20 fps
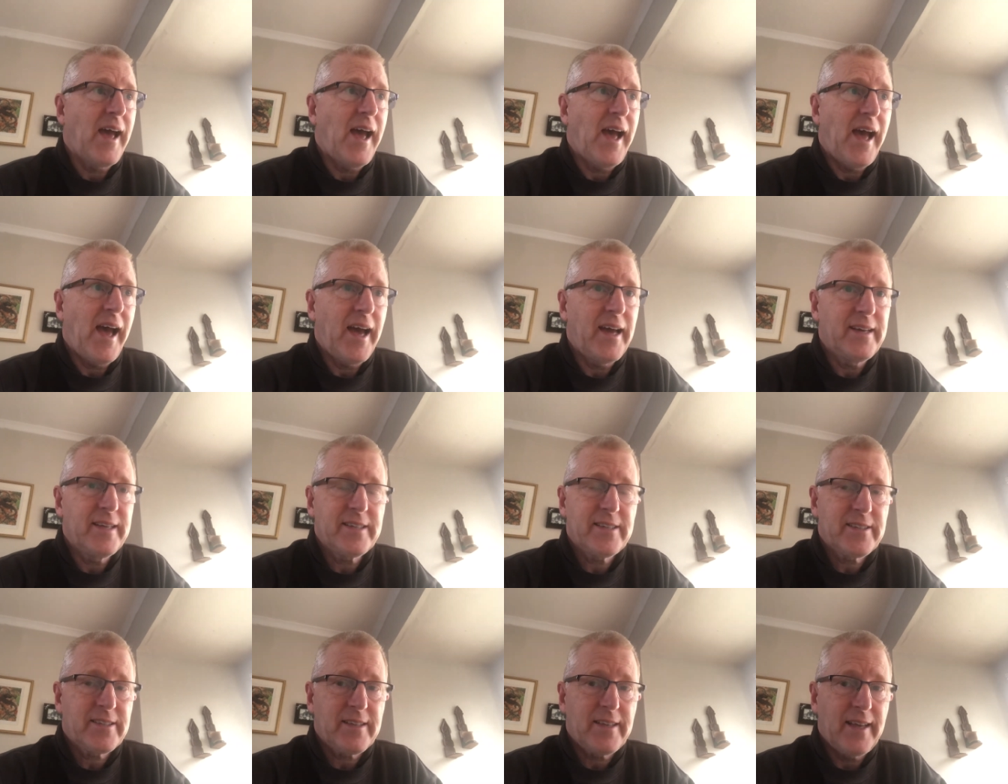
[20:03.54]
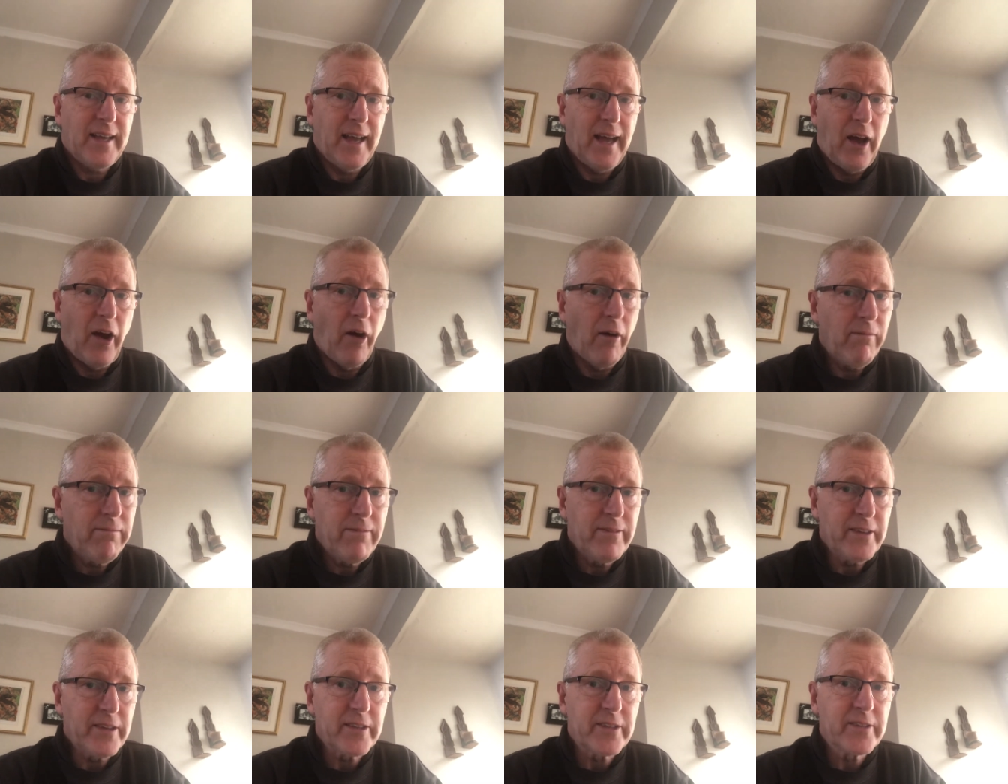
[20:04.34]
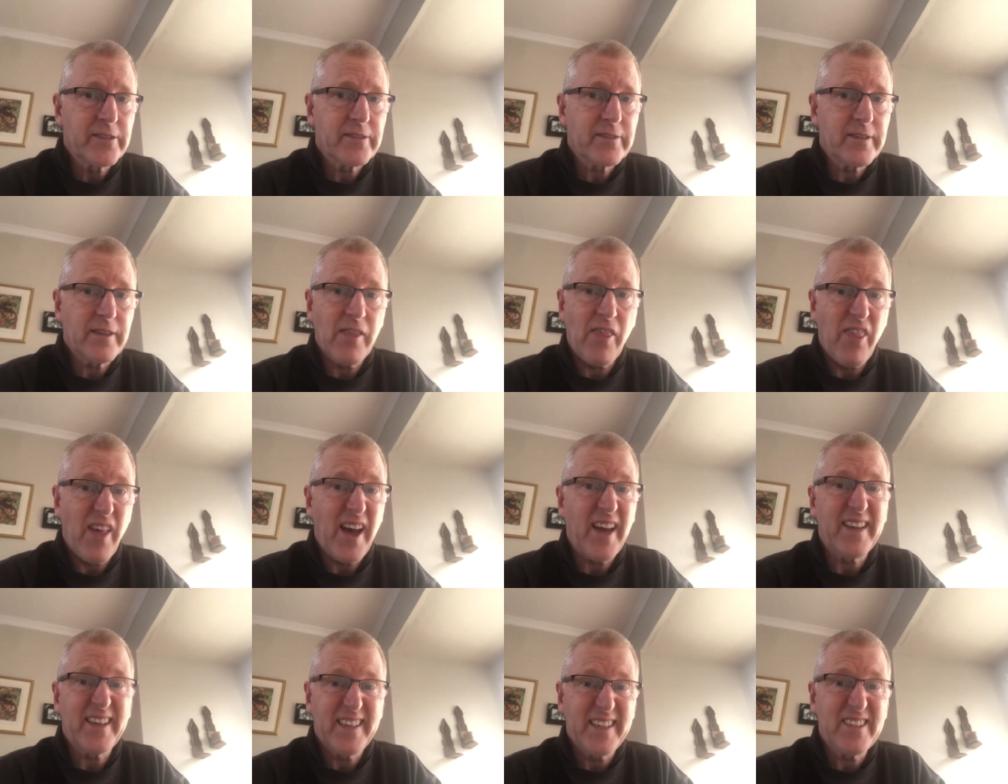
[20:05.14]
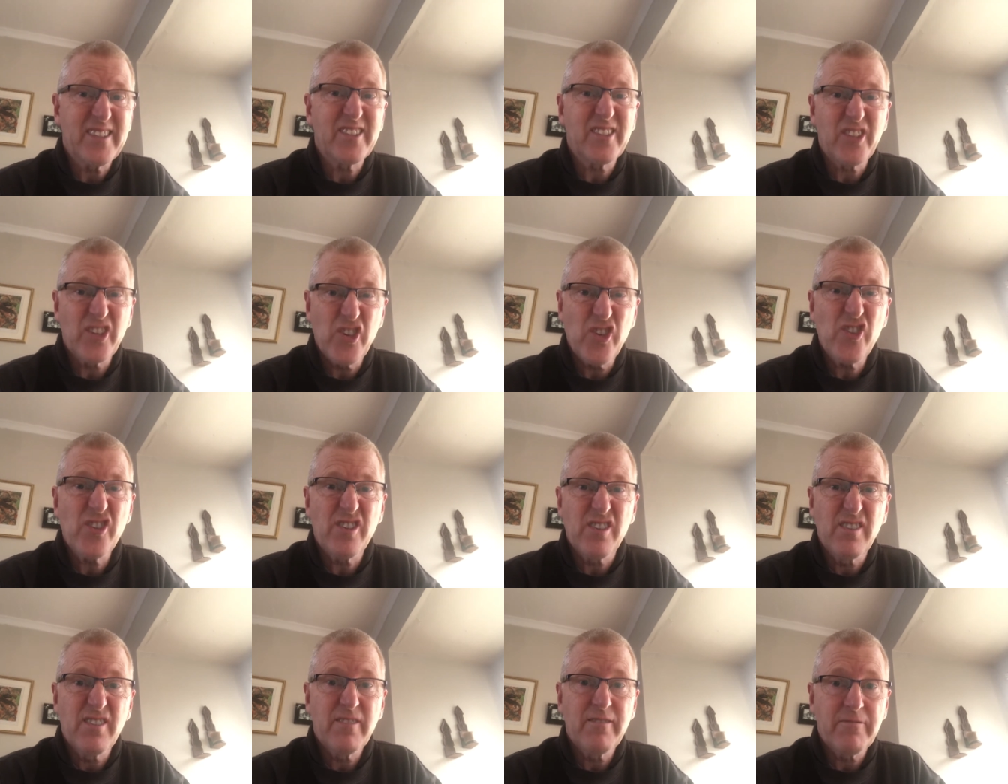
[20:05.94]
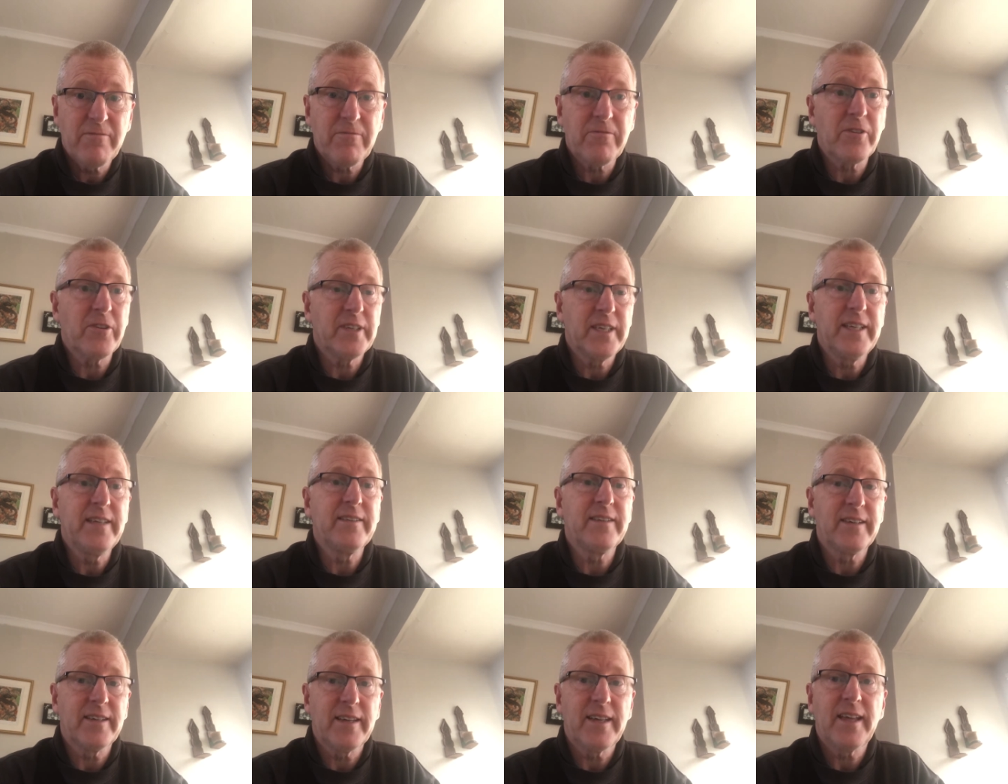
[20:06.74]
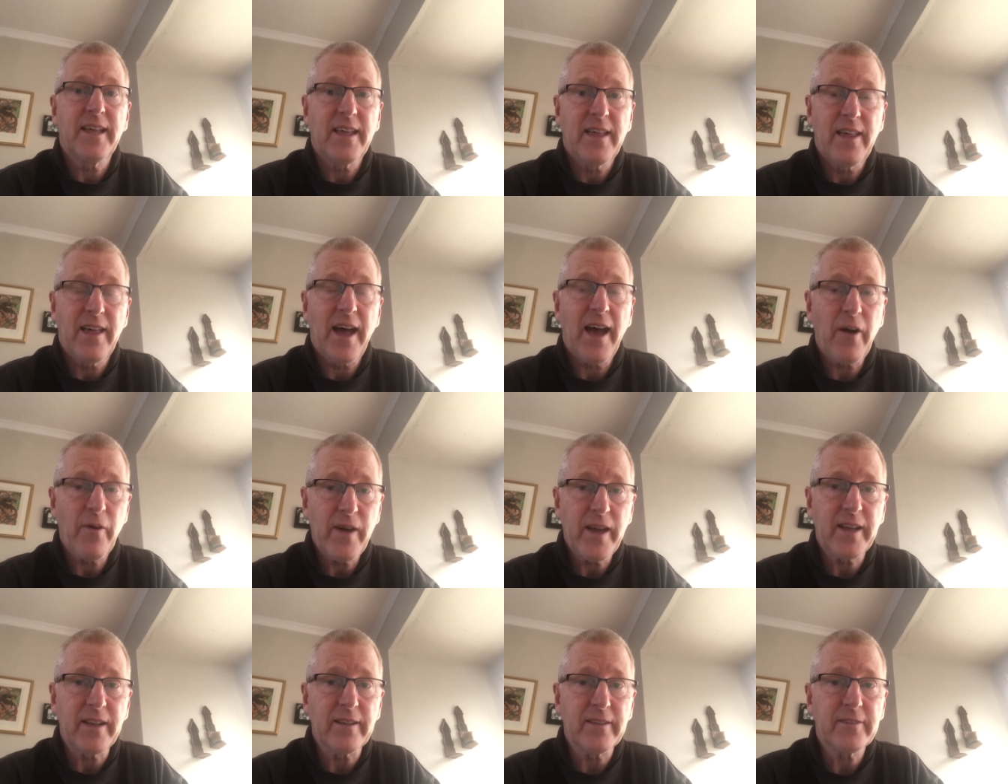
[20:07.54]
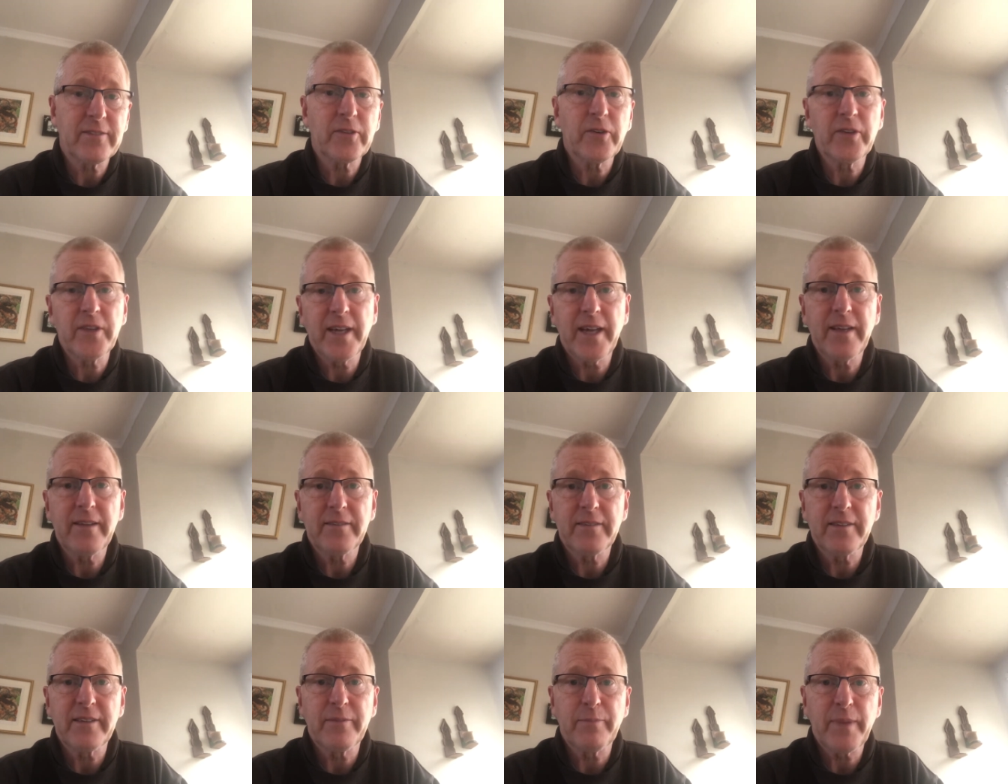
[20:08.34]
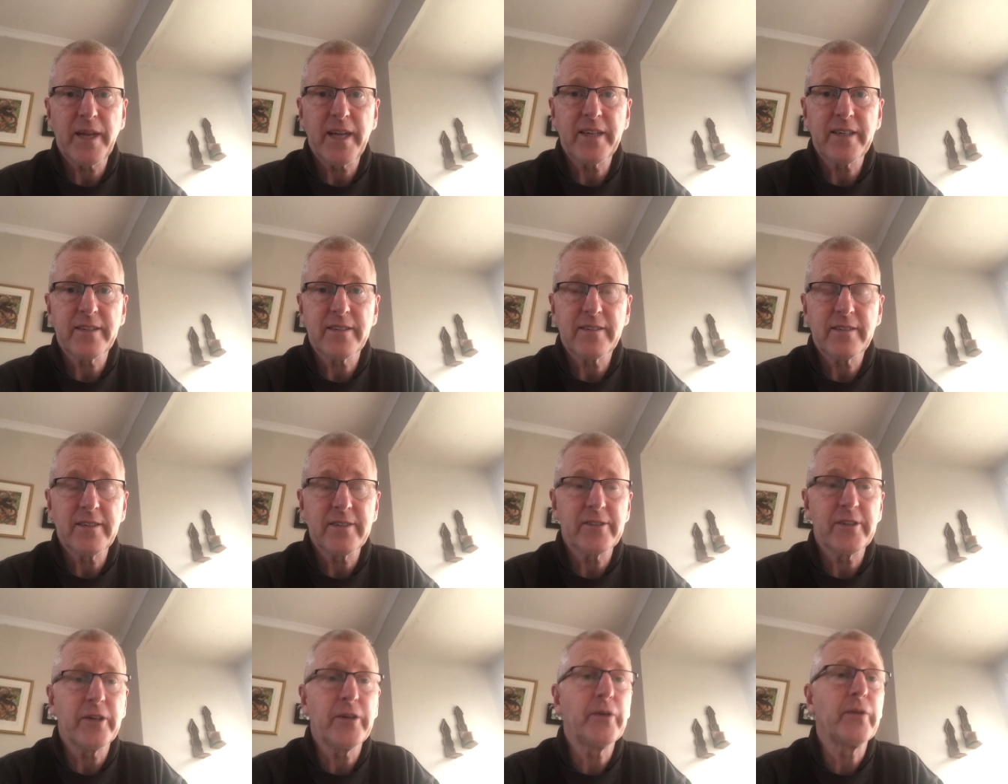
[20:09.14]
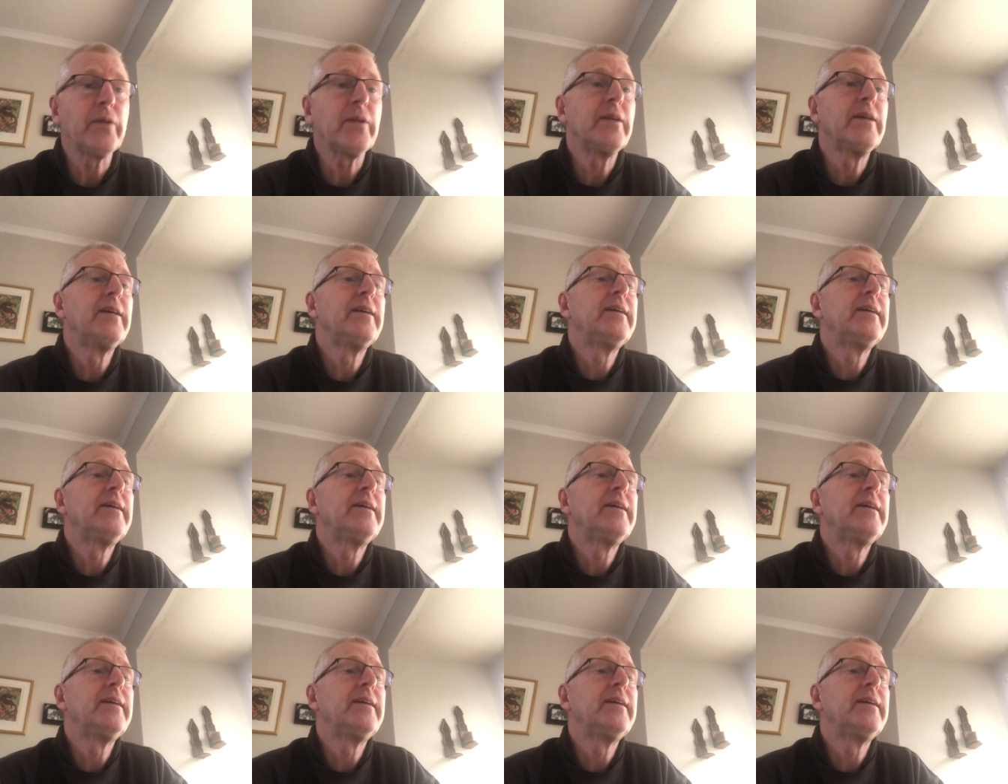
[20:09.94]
And it's obvious that that isn't good for either our health or the health of the planet as a whole.